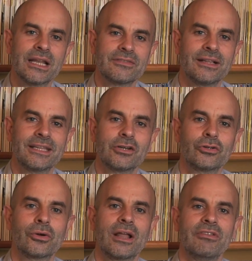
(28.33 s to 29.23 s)
This
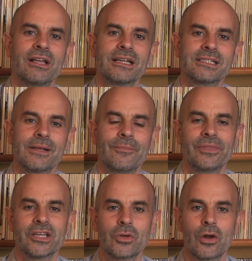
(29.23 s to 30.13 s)
method is based on
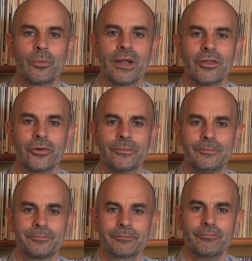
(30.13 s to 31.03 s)
neurolinguistic
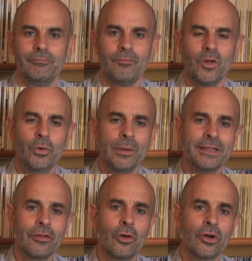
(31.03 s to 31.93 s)
programming, or
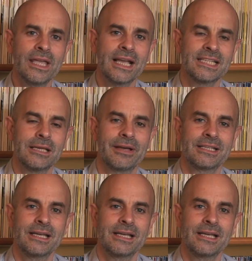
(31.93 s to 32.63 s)
NLP,